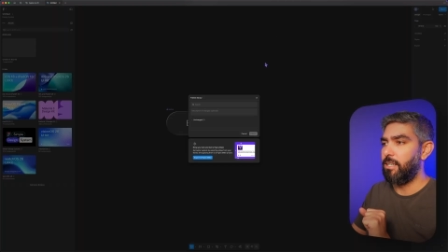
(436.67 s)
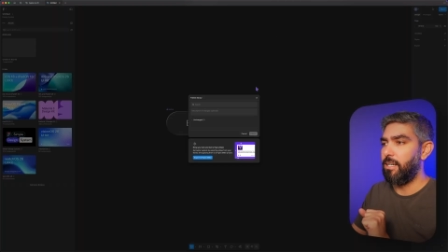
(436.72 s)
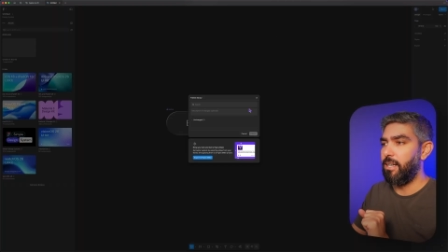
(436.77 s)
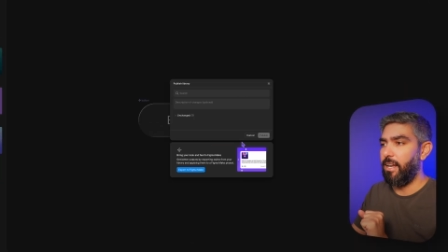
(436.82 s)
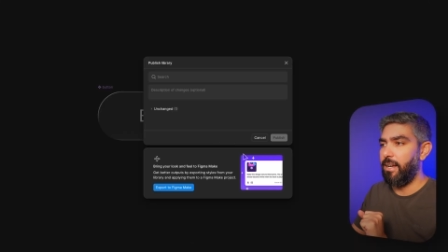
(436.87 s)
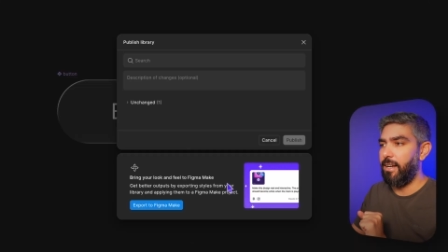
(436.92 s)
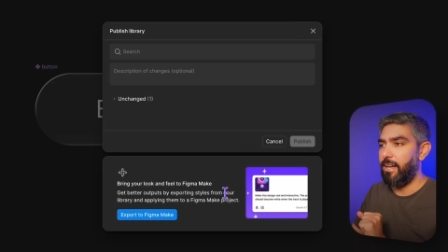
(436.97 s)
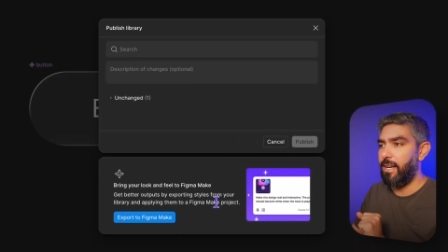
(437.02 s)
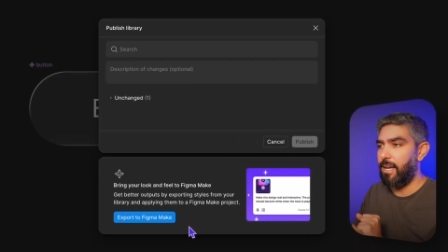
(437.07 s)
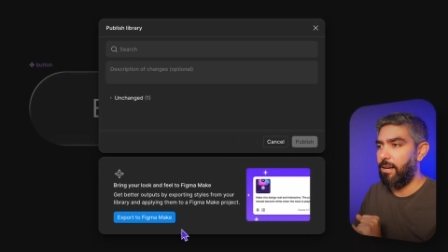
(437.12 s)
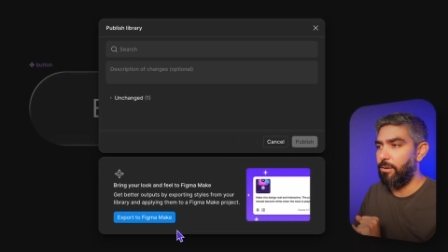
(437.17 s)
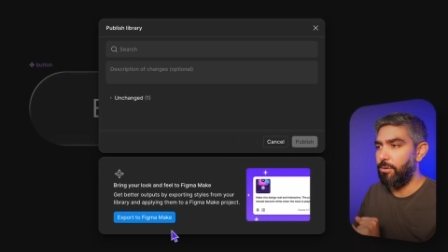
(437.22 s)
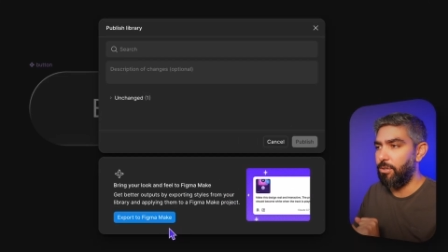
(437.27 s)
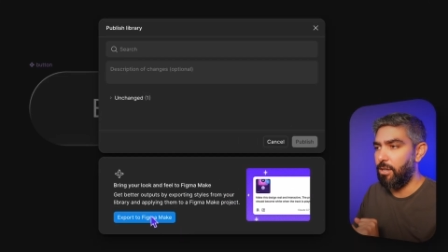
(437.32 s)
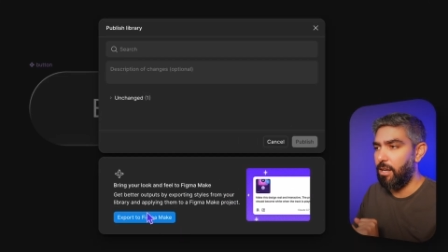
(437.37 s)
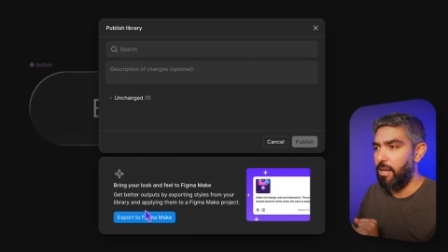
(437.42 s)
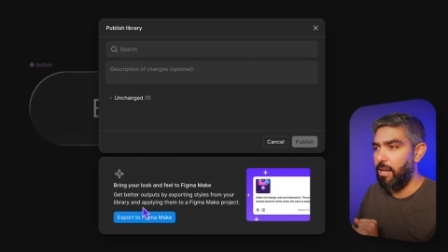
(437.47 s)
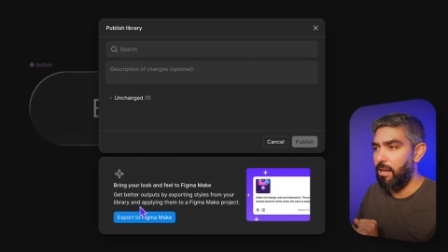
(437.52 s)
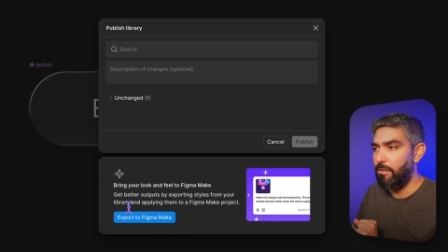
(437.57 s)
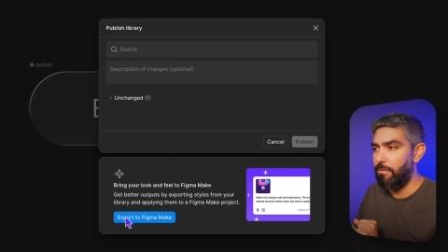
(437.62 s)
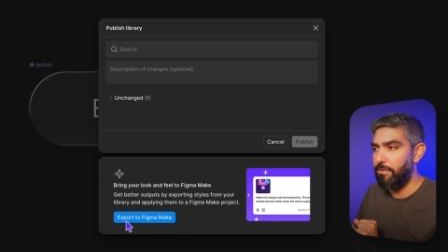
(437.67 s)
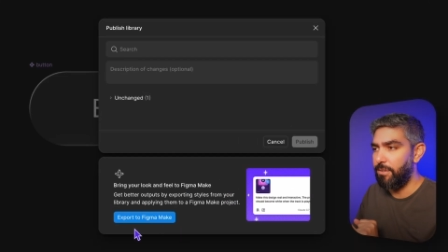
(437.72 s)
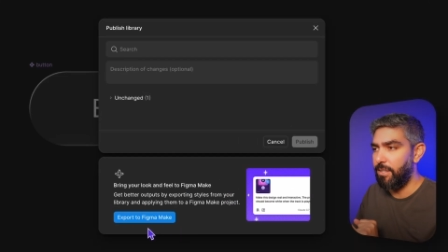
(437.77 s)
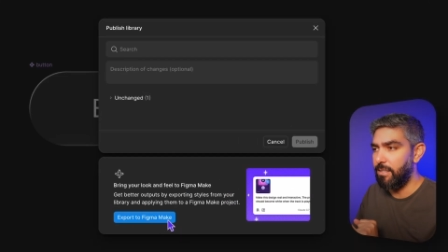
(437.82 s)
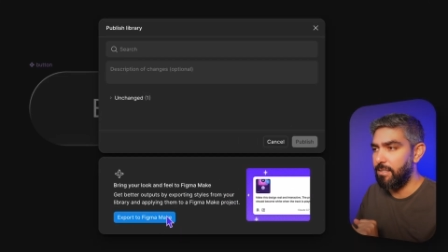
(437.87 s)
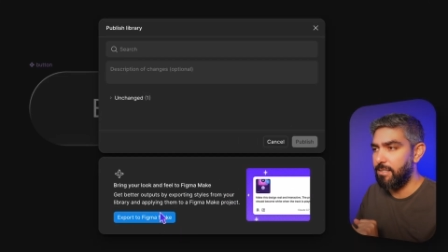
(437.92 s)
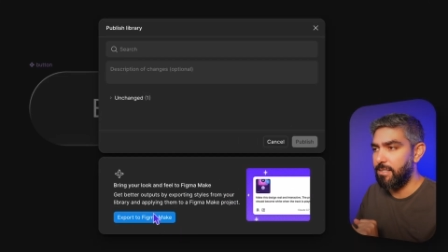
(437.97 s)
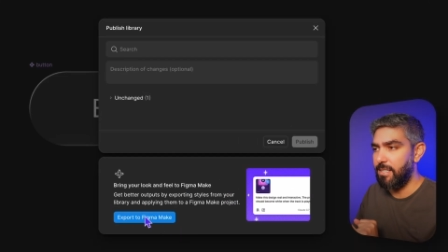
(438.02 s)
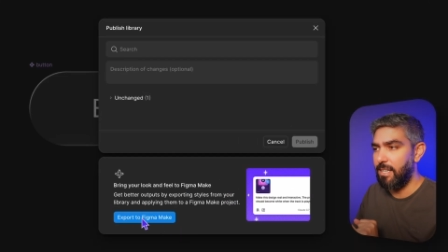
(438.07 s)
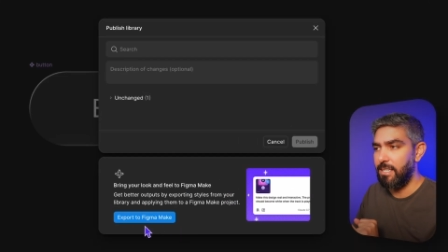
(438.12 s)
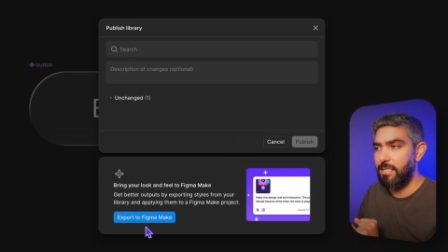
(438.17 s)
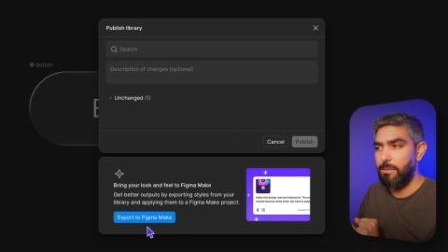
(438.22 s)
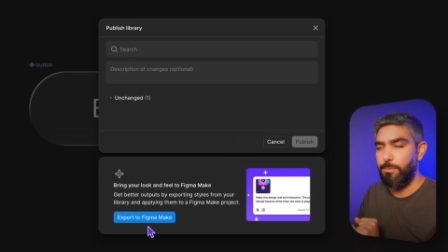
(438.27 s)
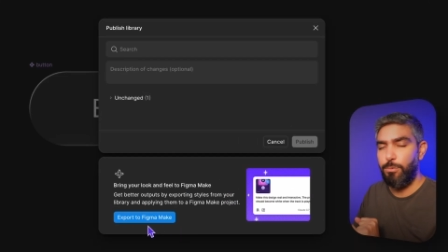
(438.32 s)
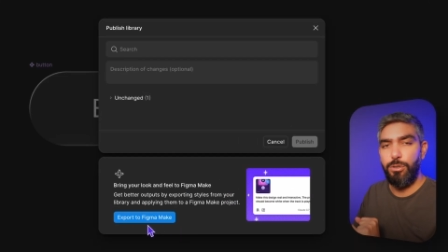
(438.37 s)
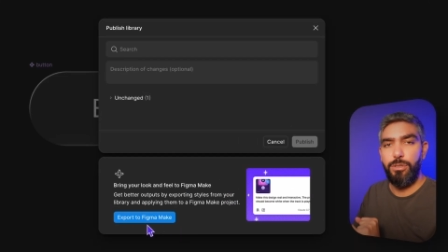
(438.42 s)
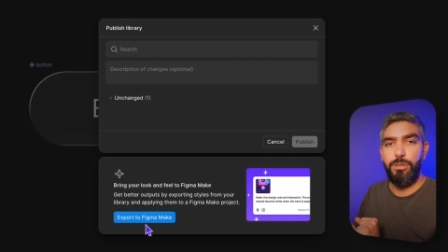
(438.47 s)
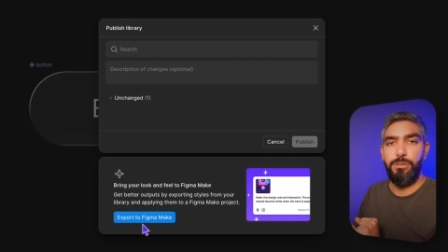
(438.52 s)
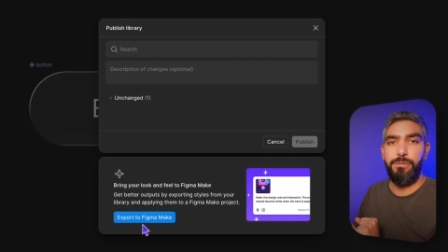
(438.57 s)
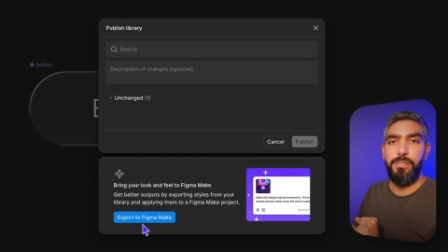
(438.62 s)
And now you have this
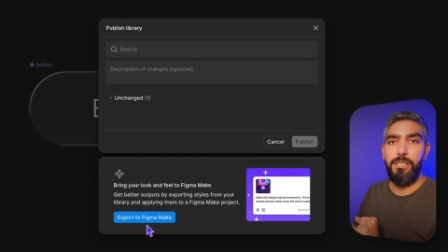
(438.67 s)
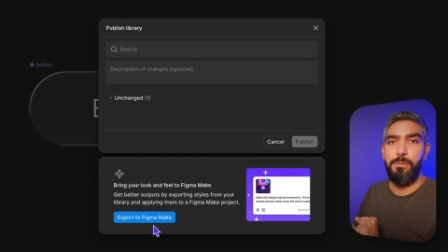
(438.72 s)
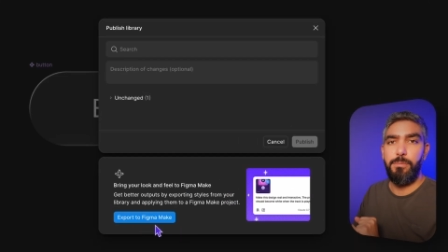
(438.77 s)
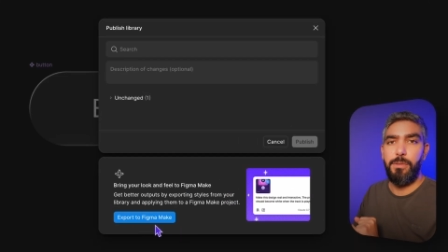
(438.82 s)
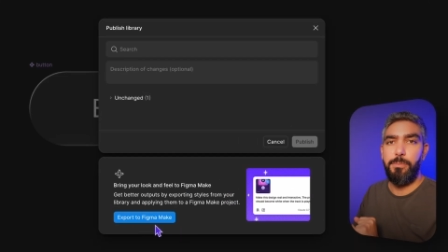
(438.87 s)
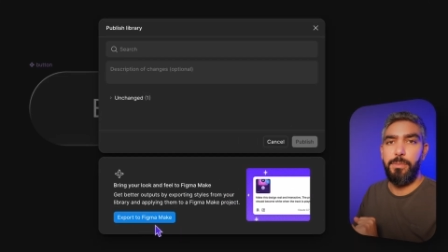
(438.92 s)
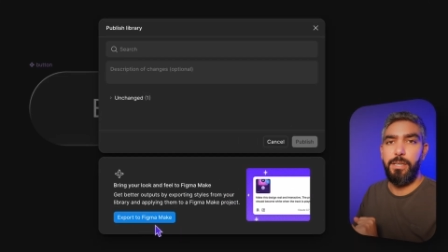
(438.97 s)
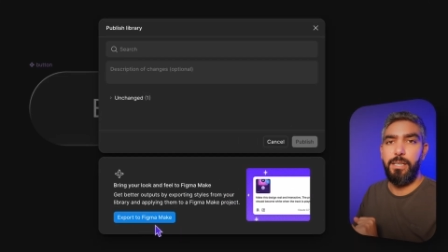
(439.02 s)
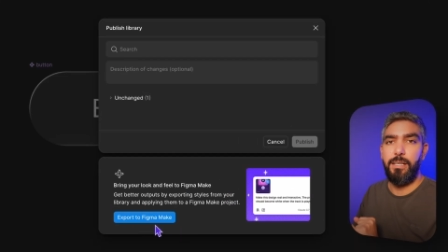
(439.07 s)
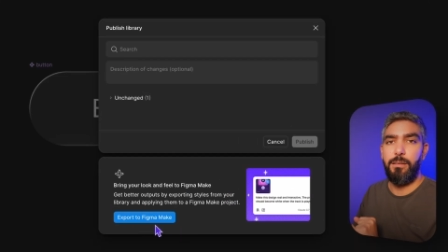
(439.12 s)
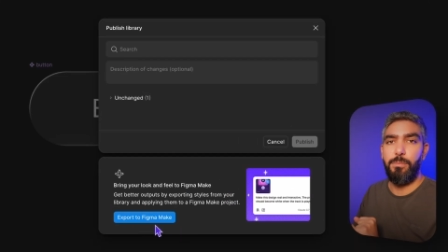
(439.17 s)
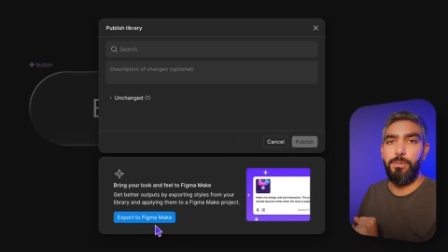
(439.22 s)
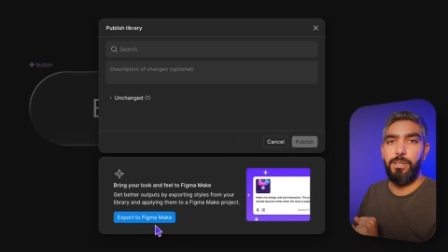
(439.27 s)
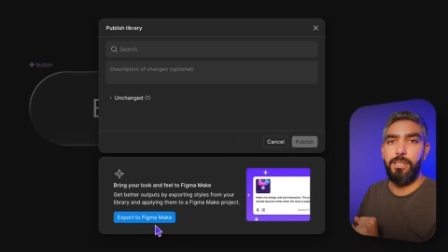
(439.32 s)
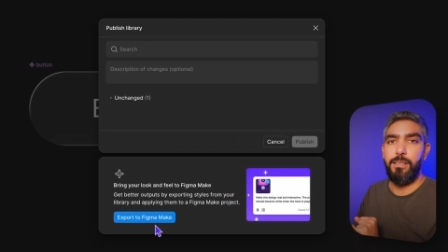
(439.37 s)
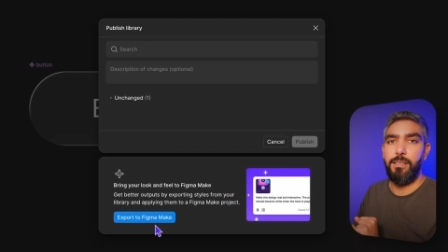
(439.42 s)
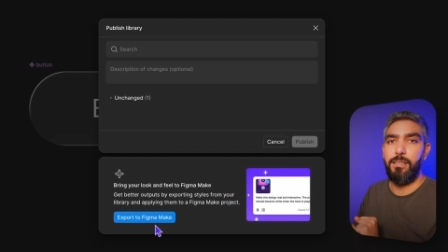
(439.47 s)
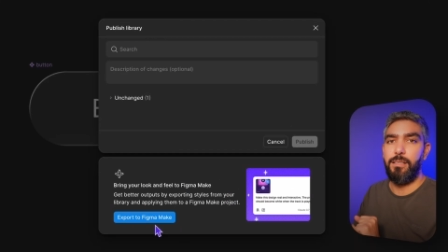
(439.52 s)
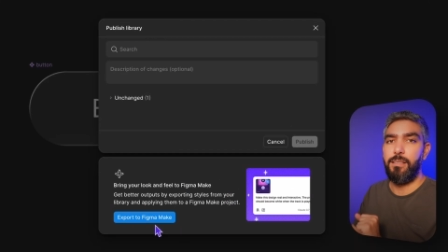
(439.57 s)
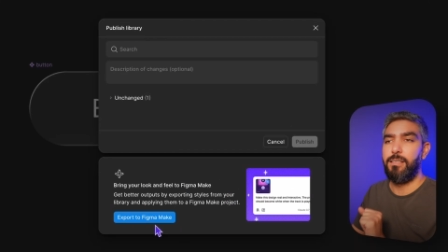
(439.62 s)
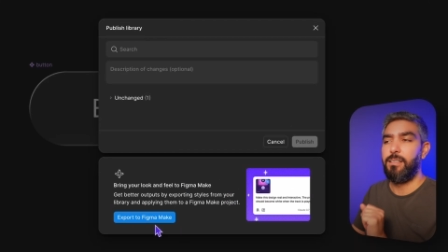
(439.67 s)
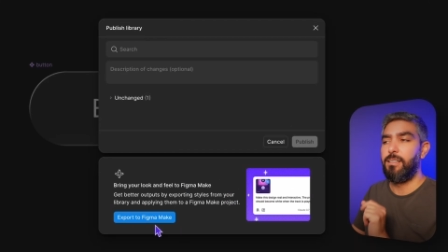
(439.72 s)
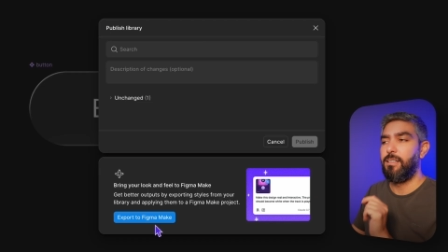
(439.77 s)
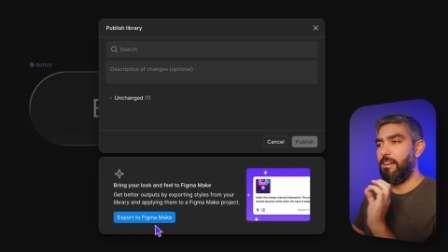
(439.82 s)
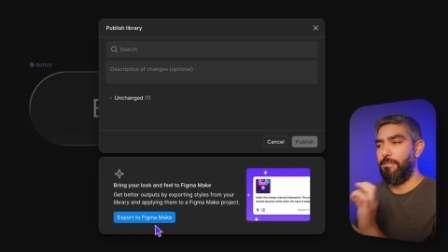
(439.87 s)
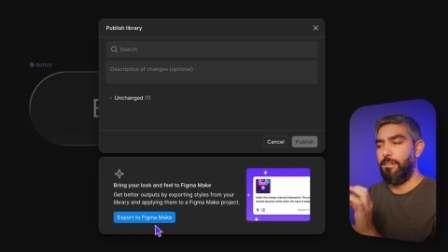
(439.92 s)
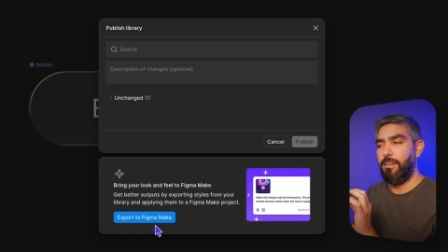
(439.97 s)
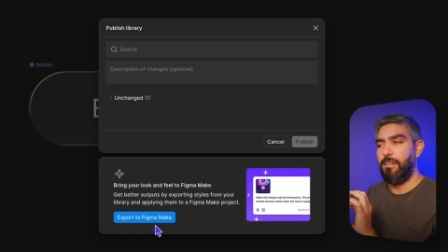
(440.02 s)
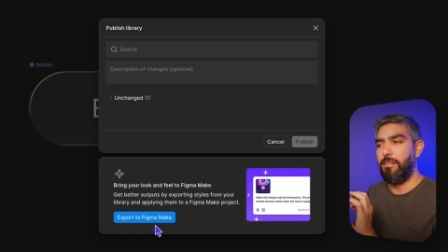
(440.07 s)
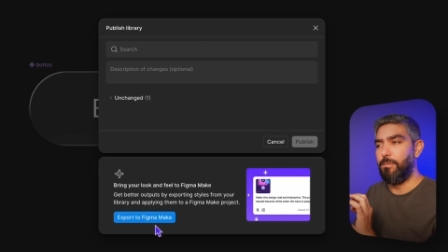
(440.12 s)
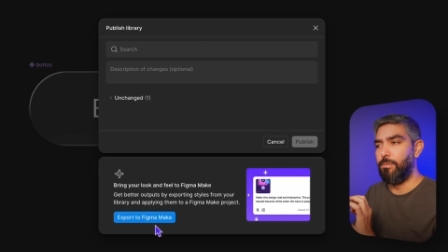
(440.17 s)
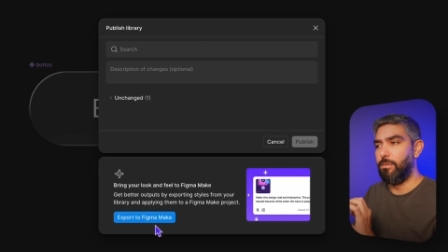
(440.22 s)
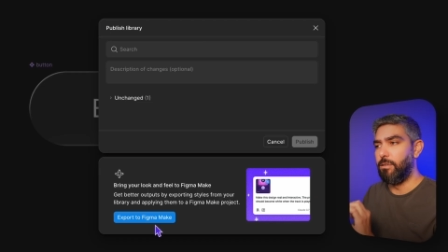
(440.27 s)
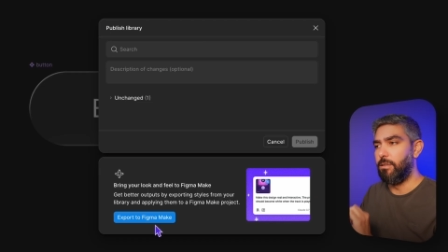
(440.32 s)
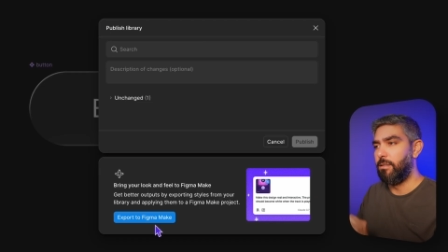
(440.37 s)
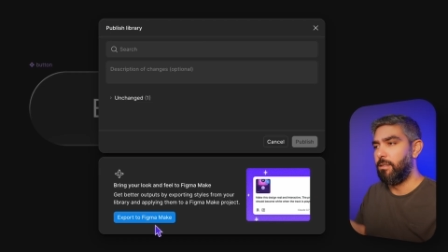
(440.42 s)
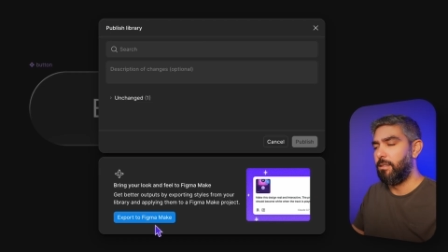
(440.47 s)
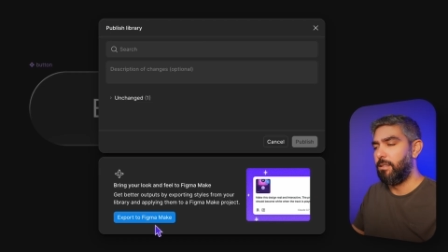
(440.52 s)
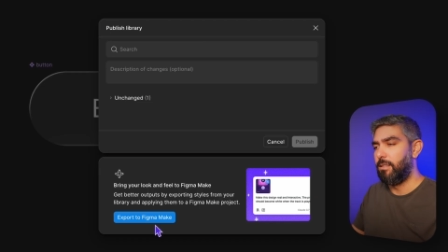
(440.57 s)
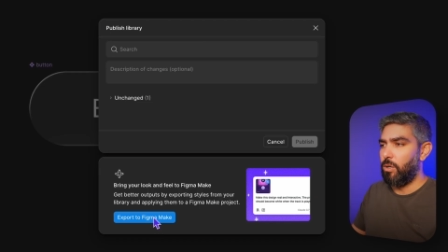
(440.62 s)
export to Figma Make button available.